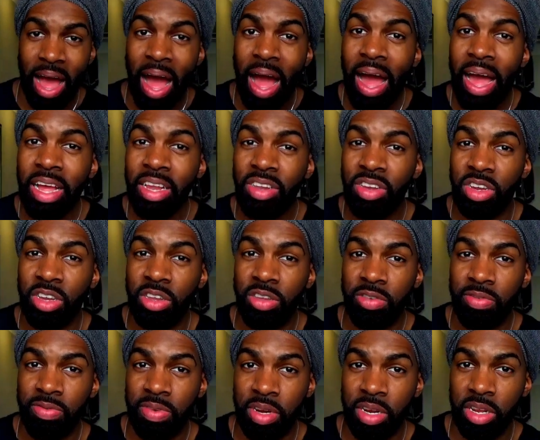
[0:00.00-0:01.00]
I
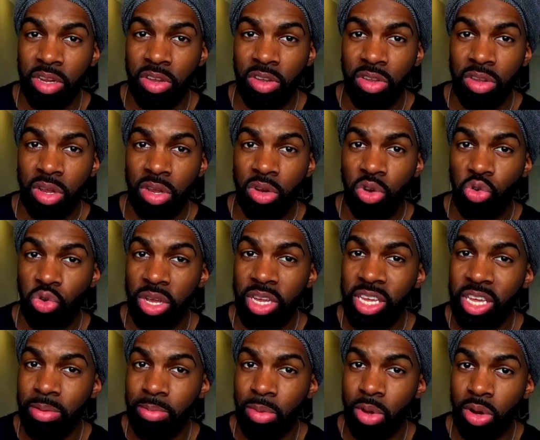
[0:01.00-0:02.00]
just finished
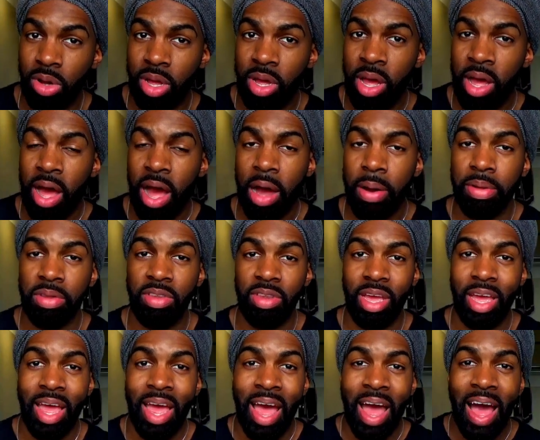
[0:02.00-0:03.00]
drinking milk, I would
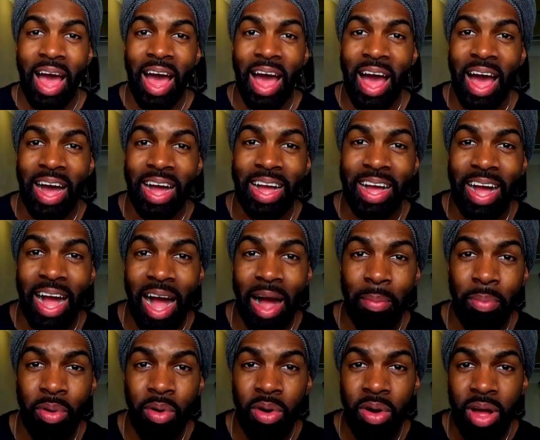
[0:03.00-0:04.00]
say
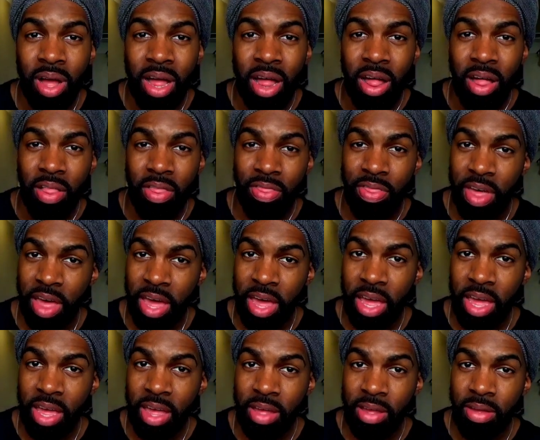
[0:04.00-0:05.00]
acabo
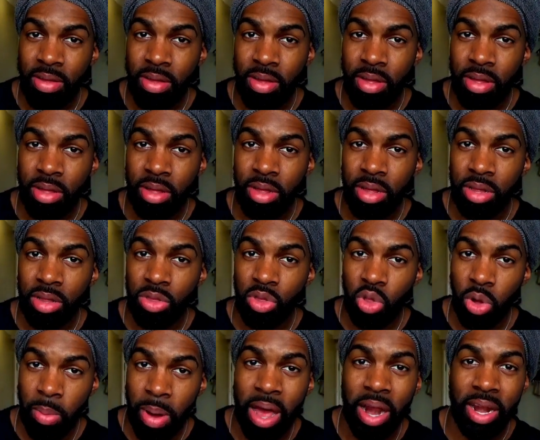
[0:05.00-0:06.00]
de
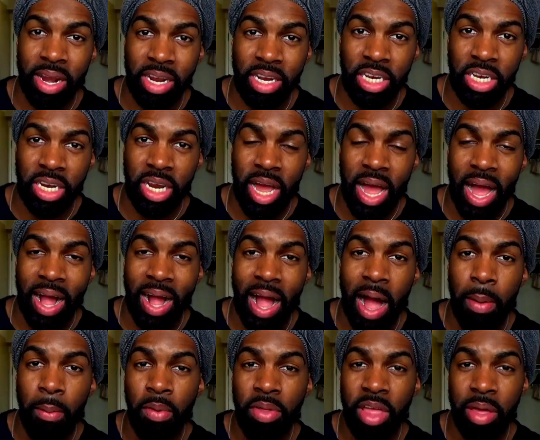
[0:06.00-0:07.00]
tomar leche.
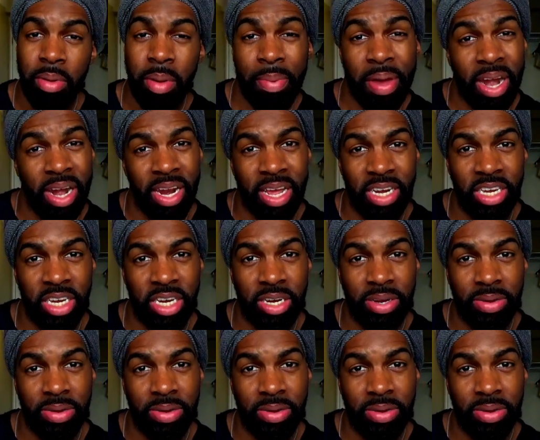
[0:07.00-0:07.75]
Acabo de beber leche.